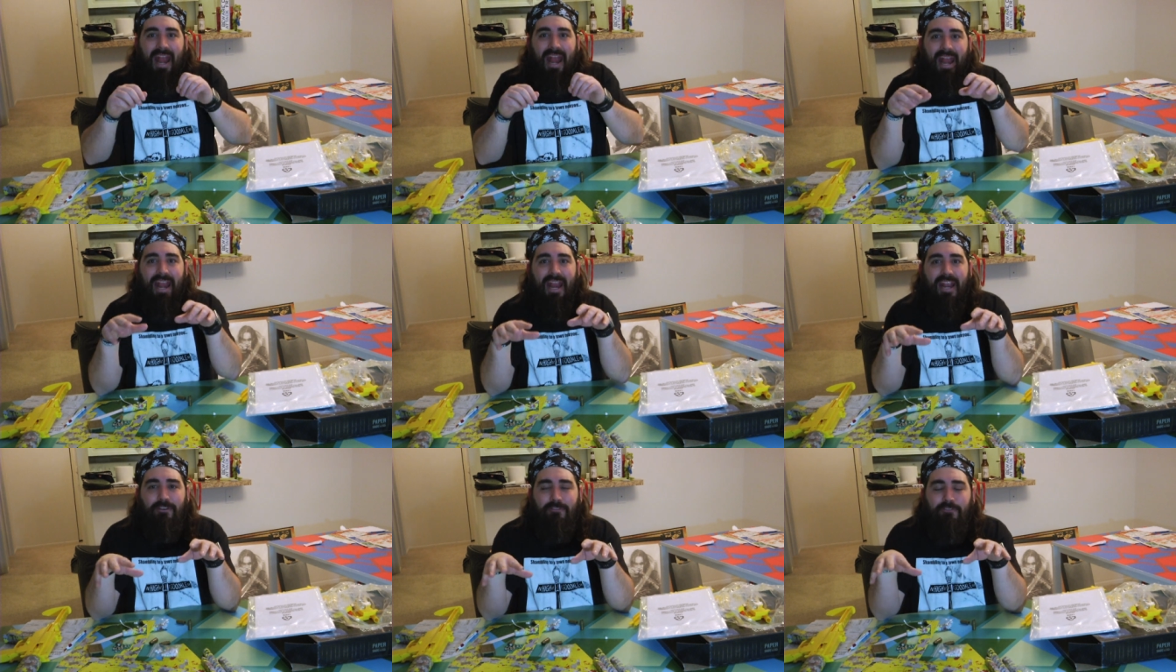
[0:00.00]

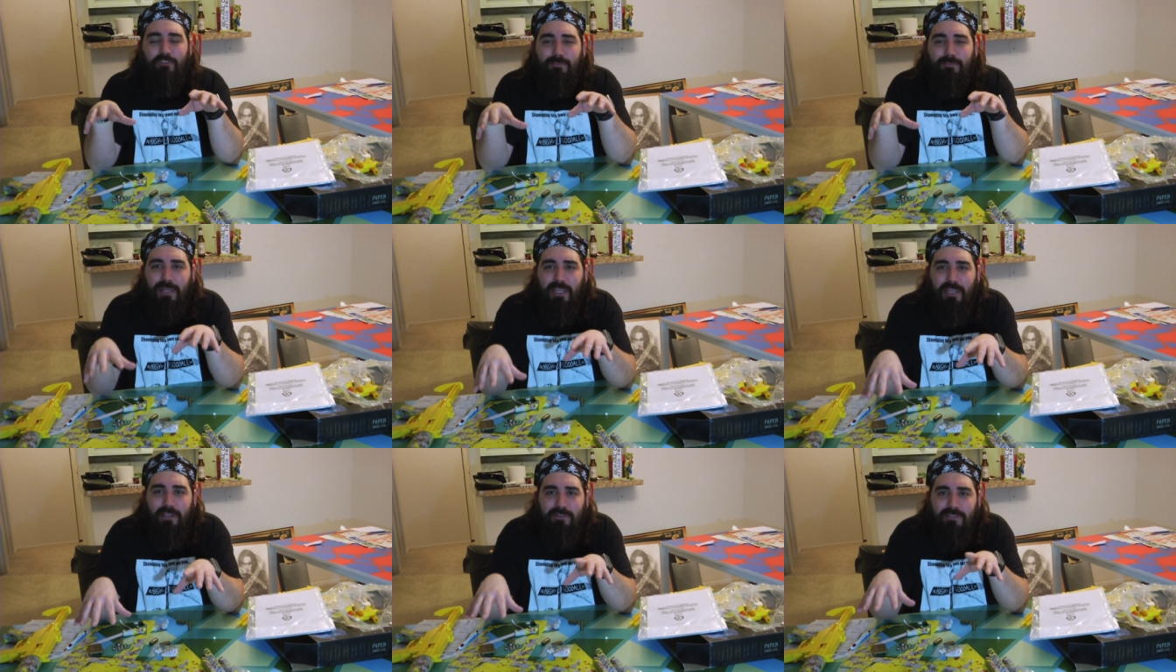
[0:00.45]
and for
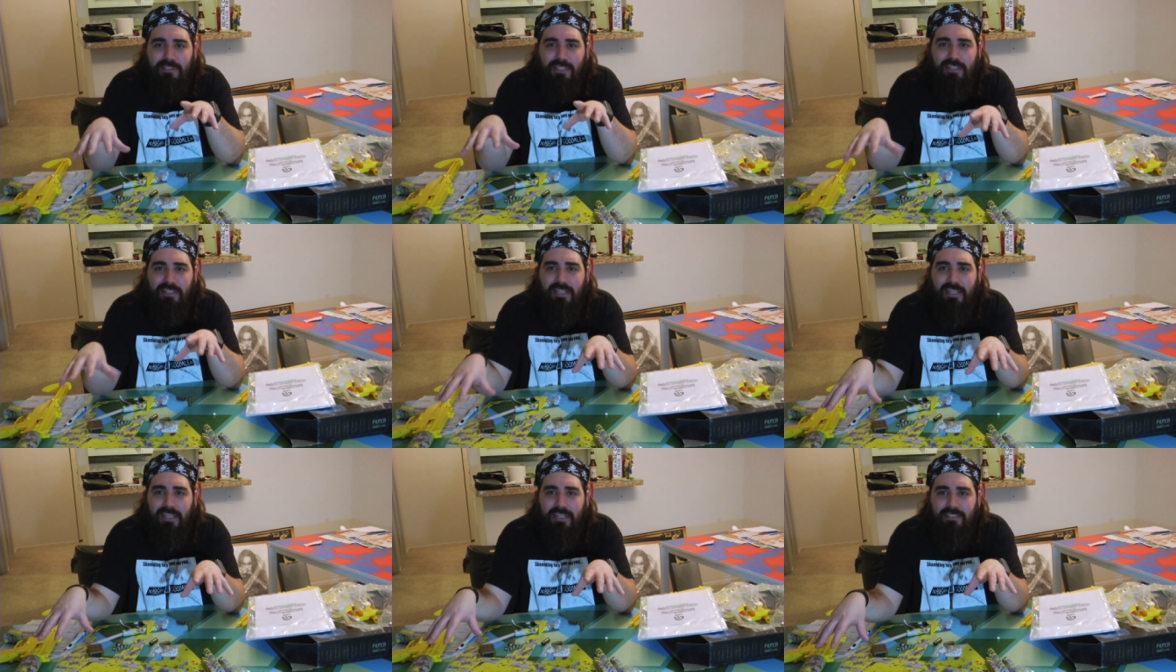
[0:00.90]
me
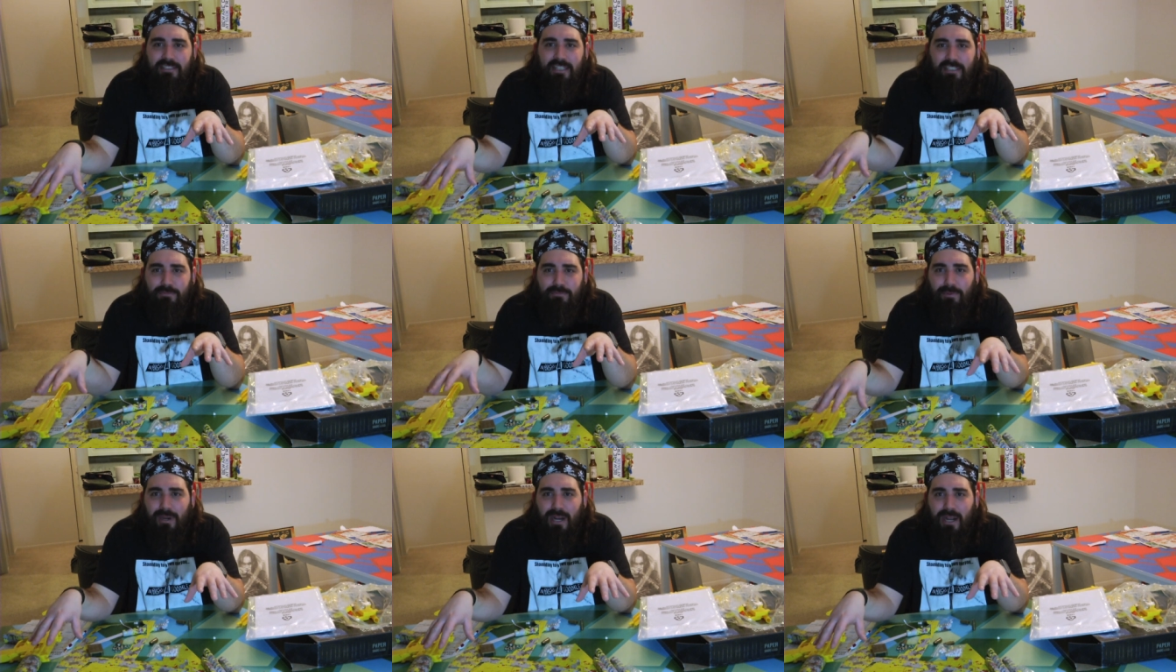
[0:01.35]
using these
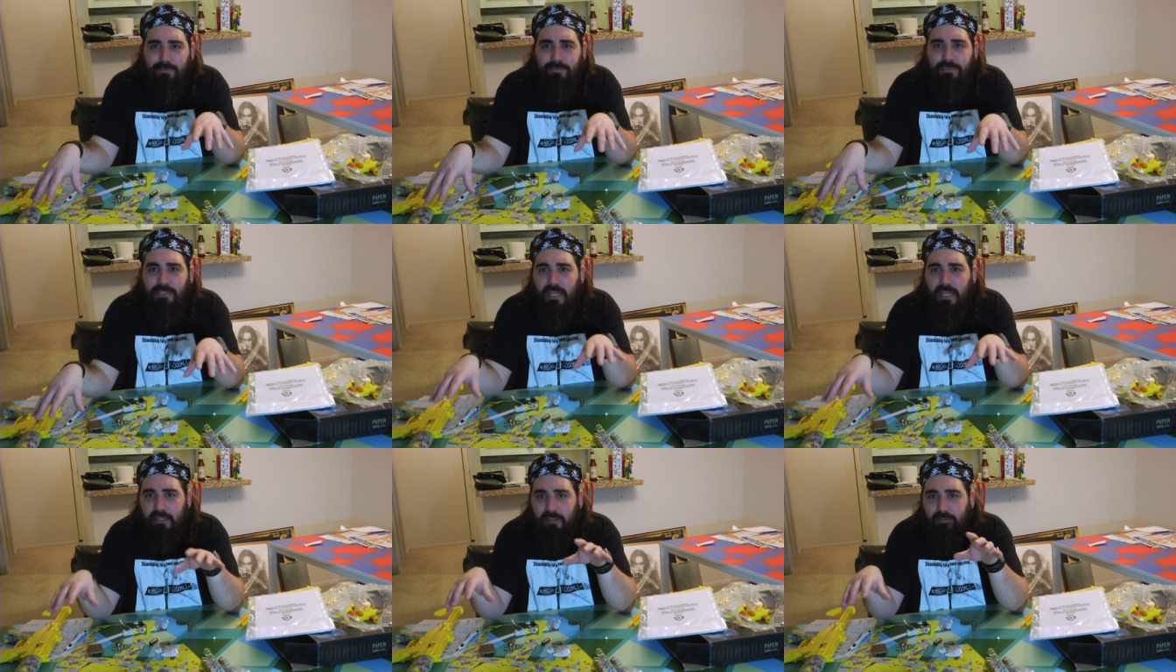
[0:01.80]
as
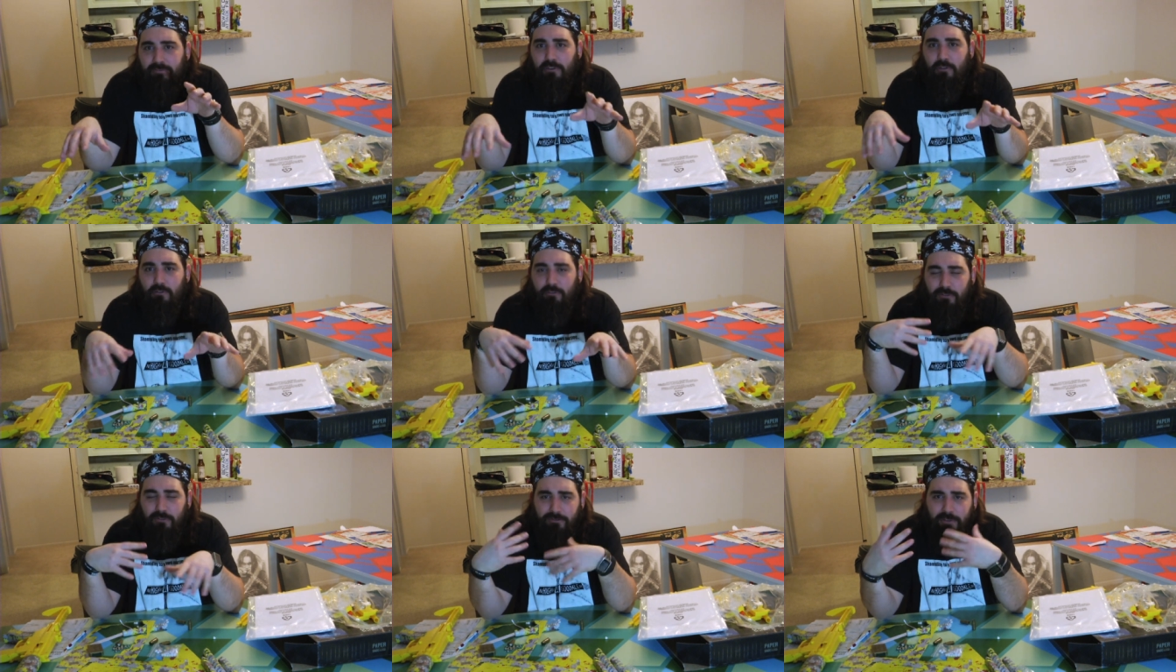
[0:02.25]
props in a
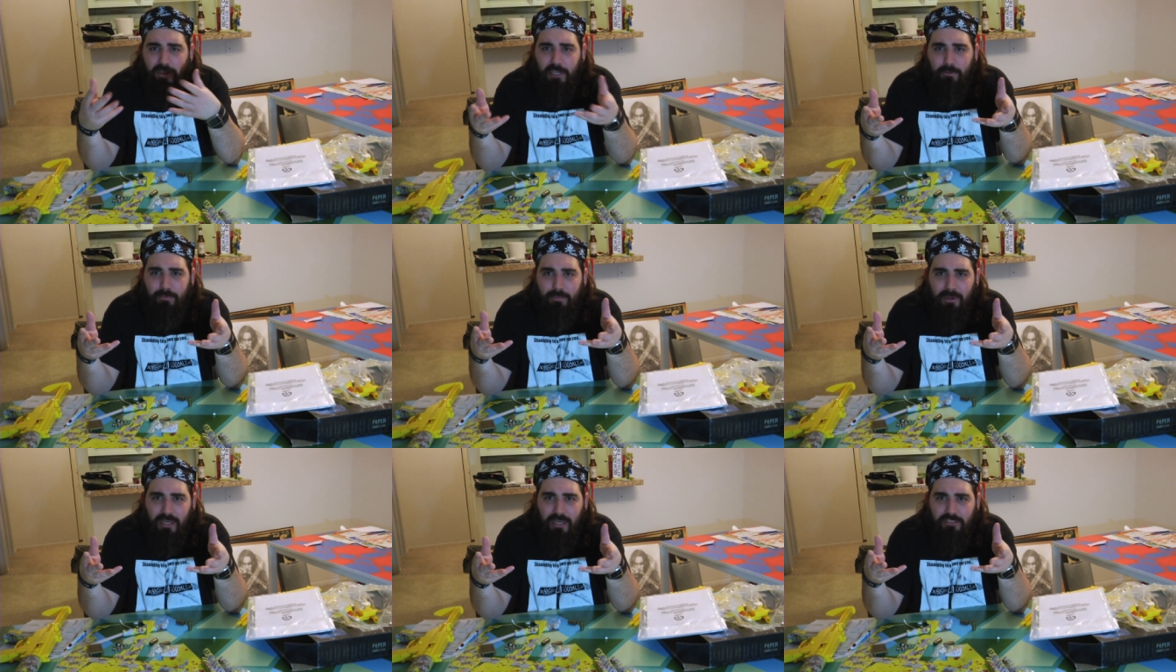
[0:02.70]
future
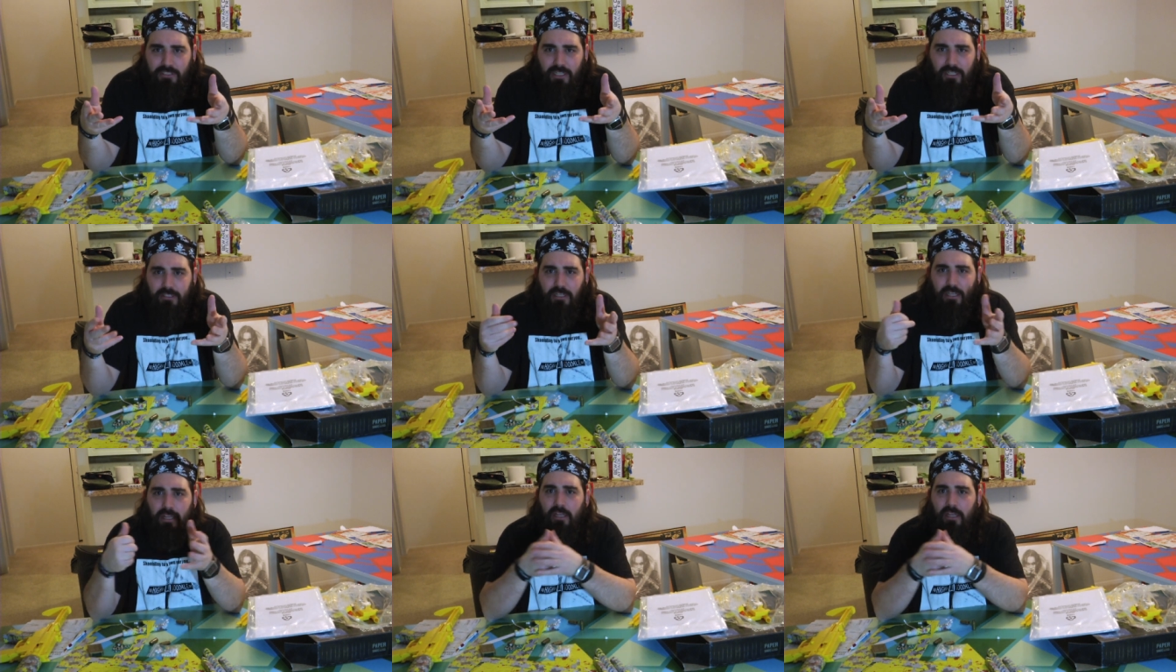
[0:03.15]
video
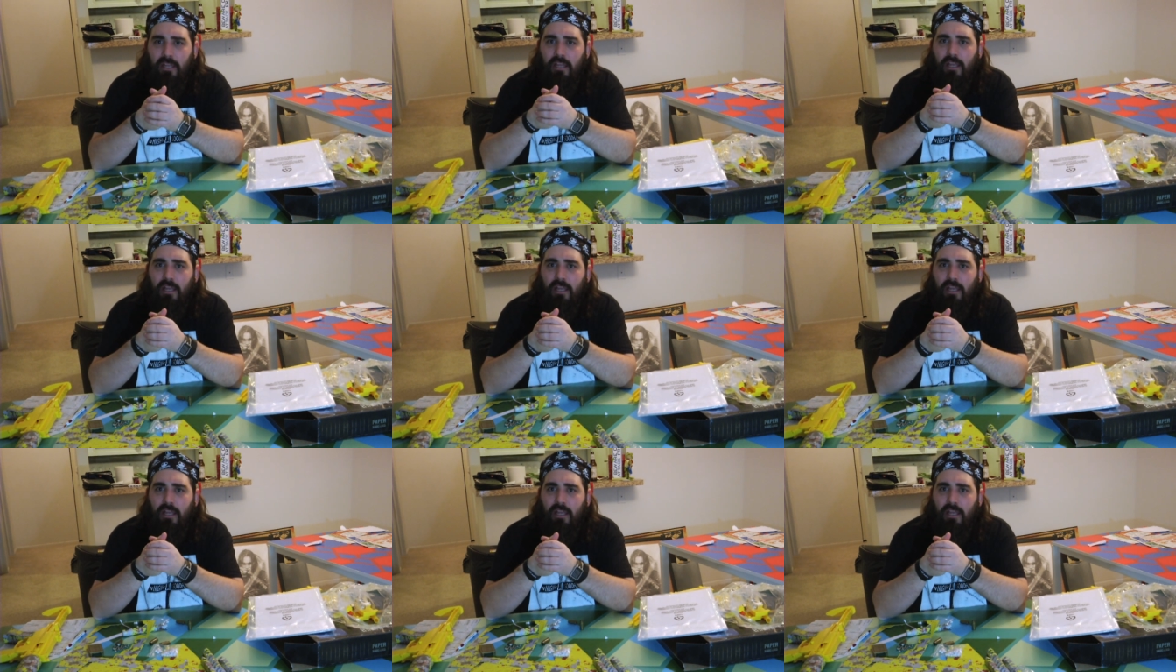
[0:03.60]
project.